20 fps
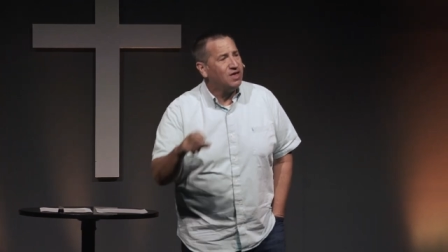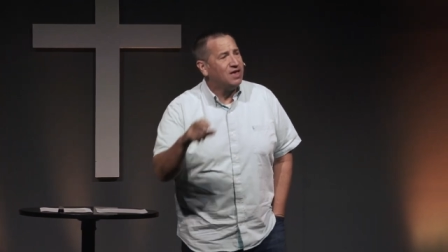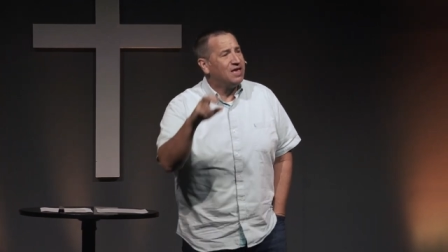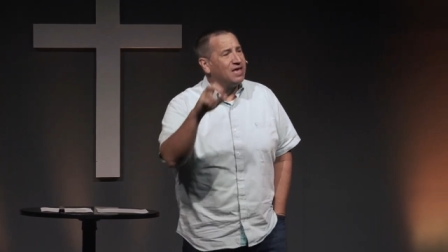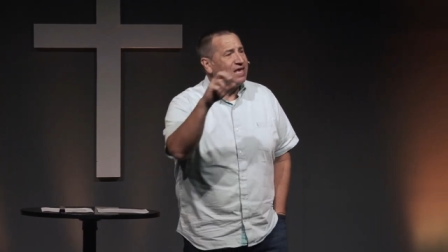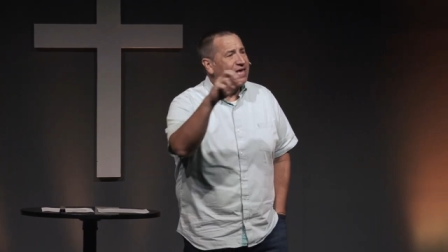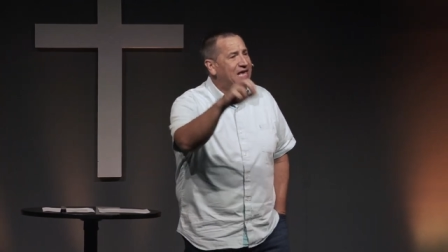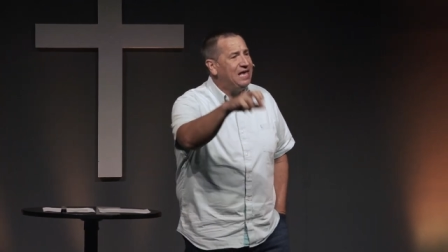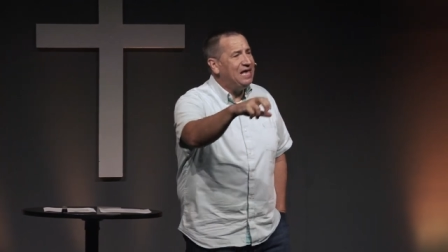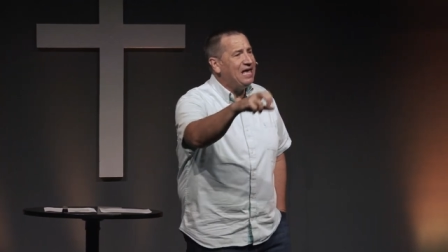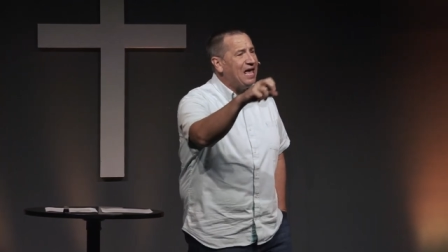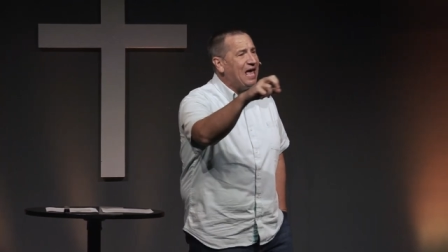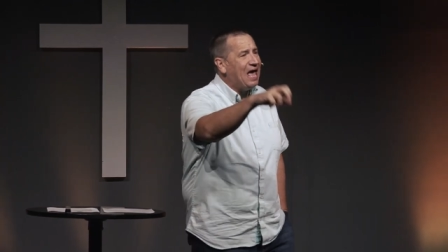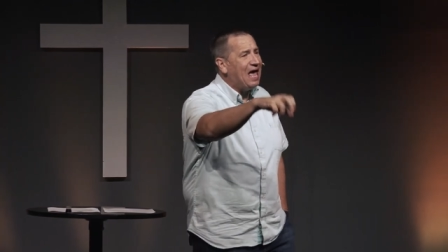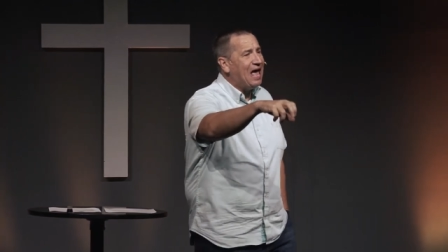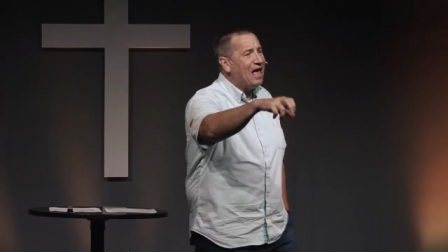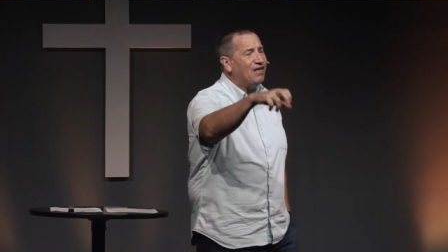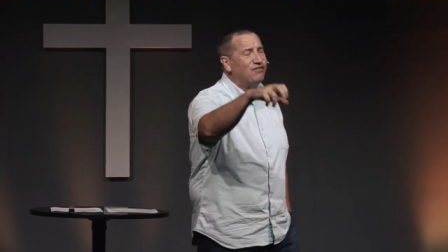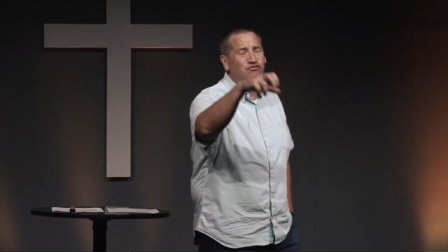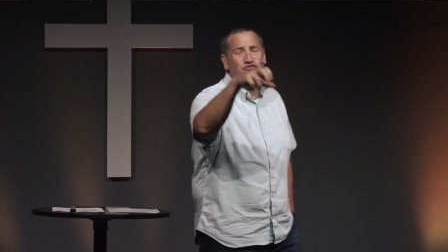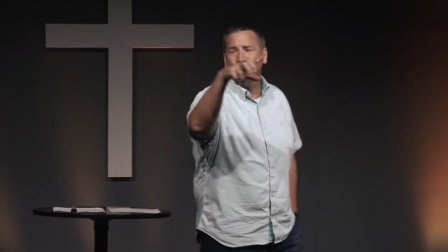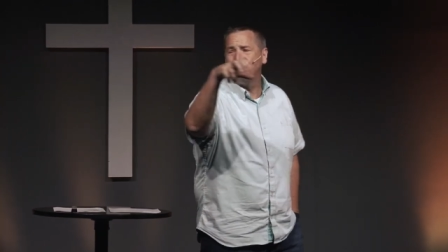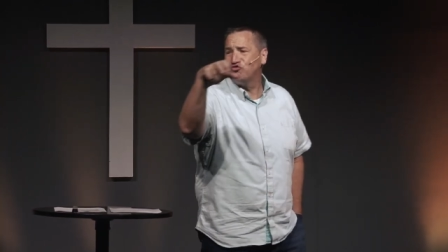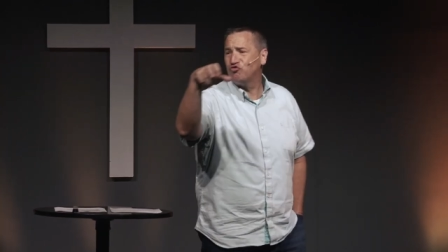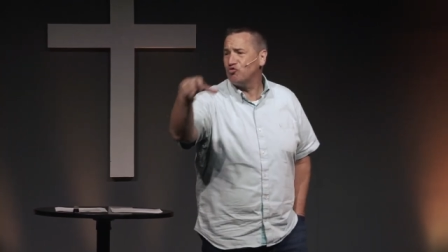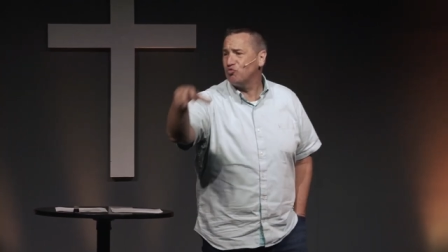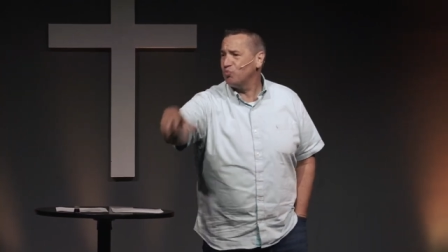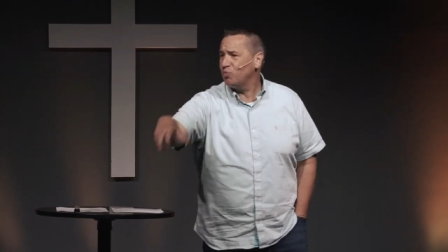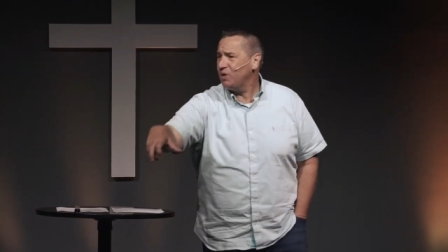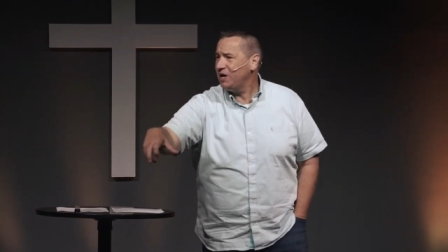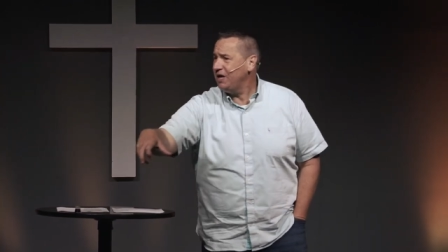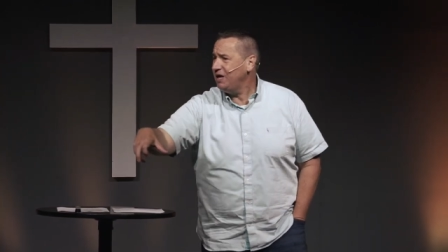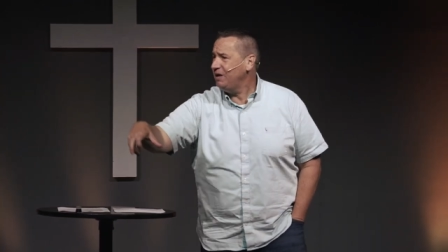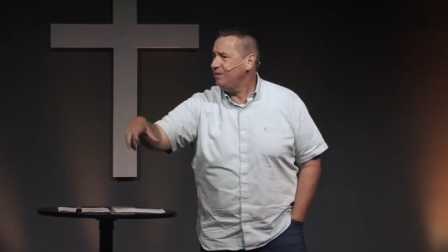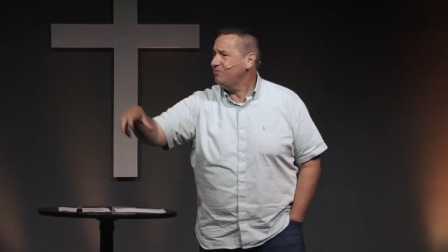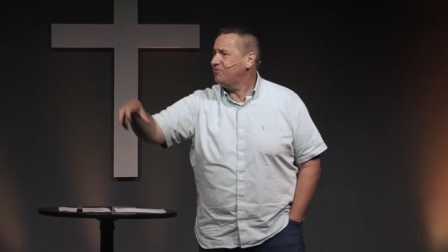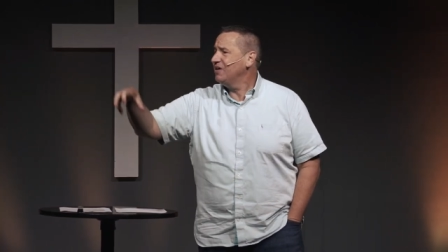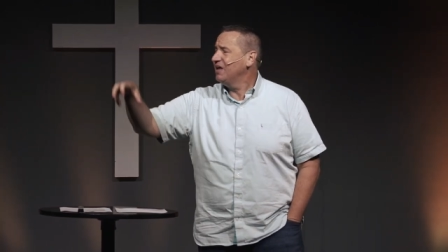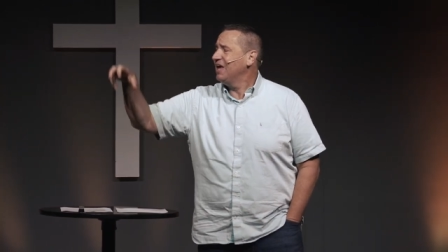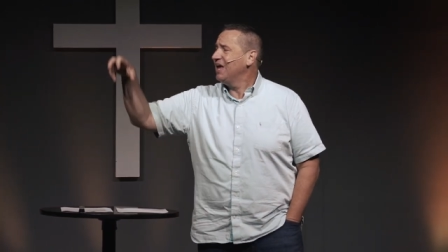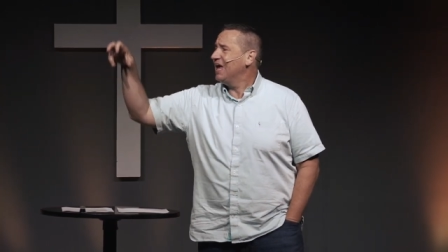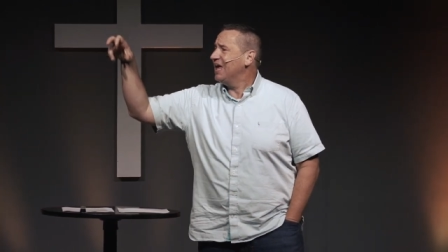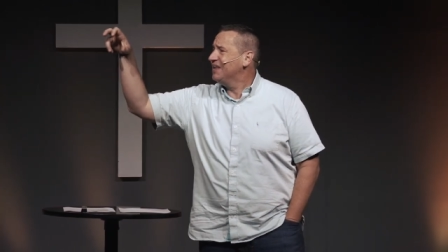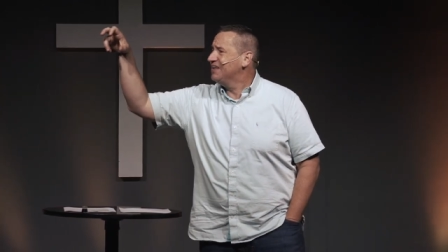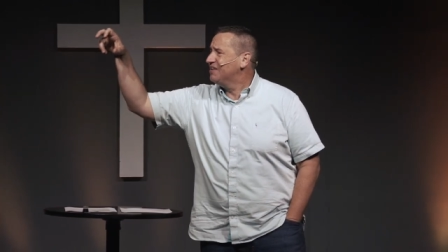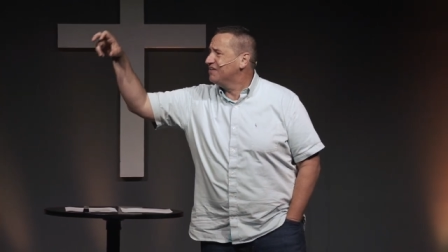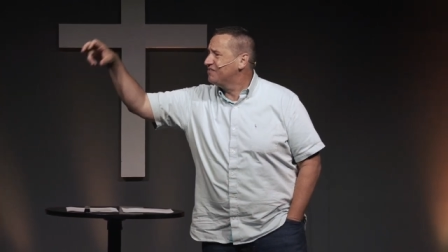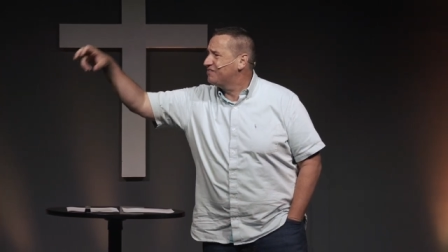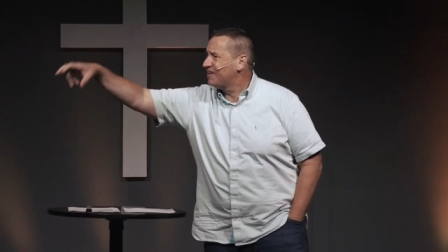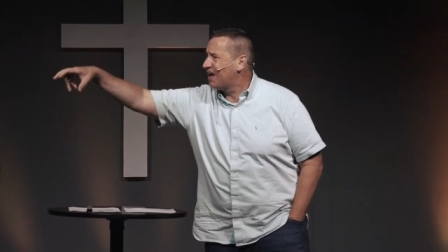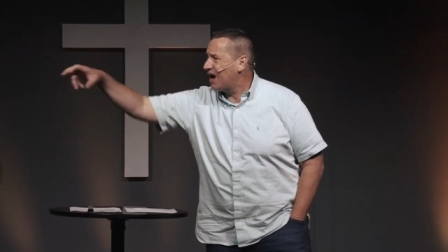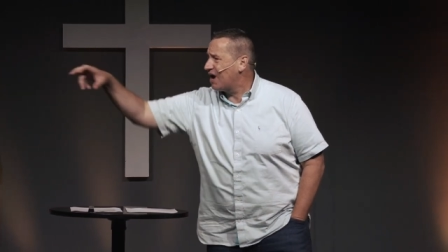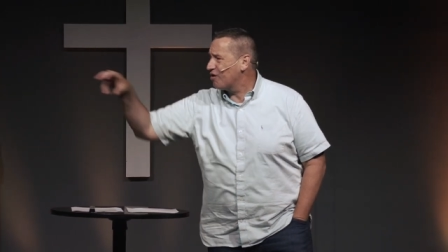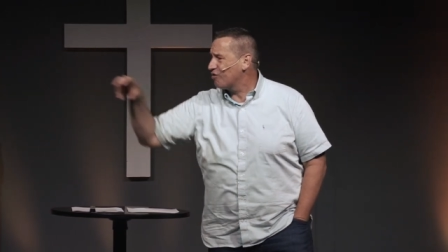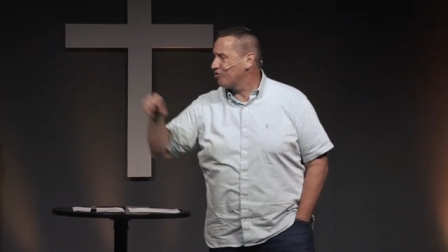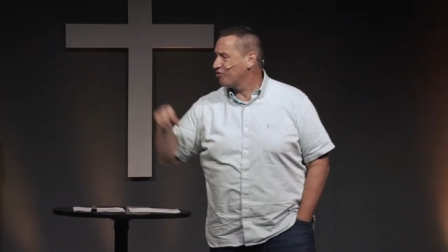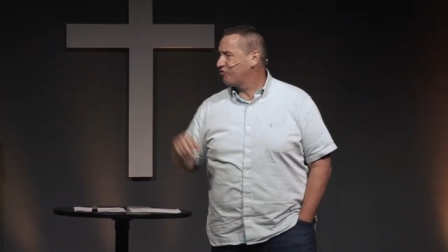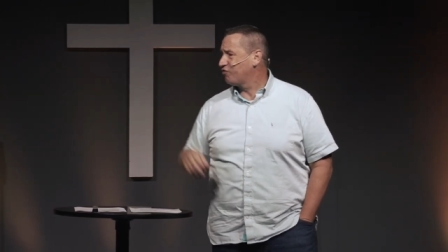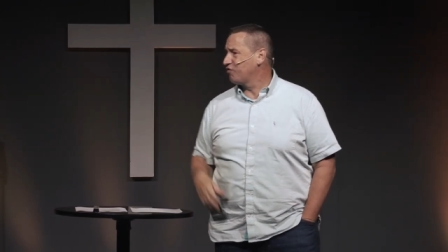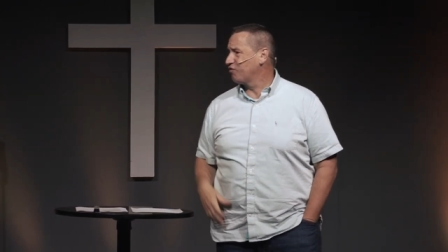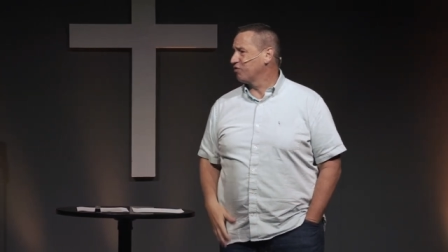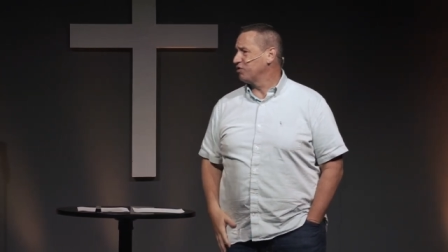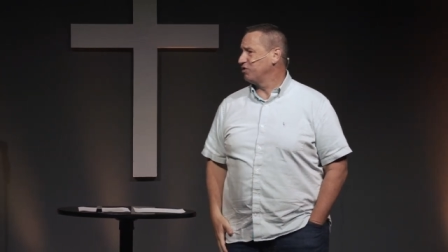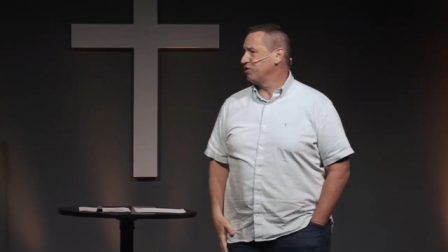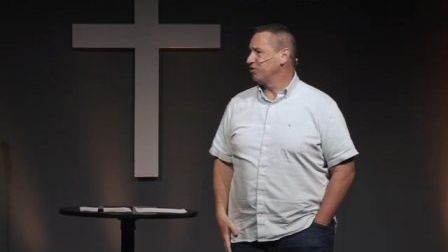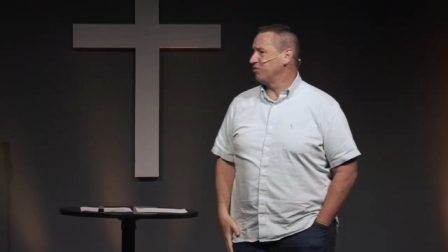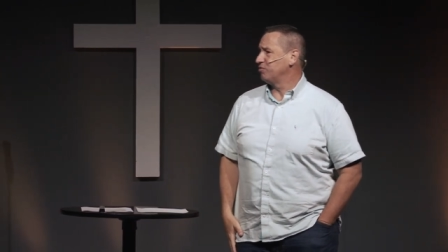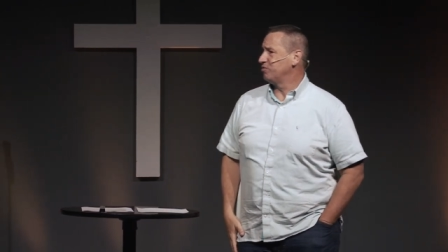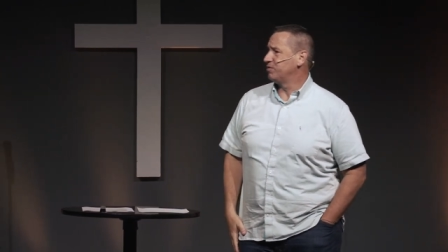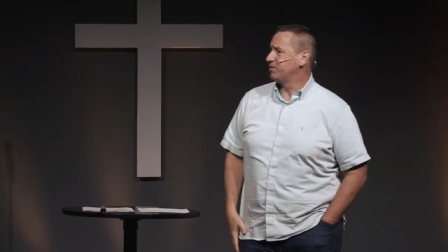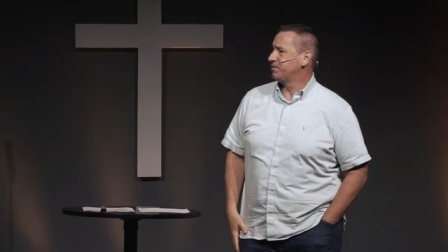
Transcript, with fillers: He has dreams and desires for you.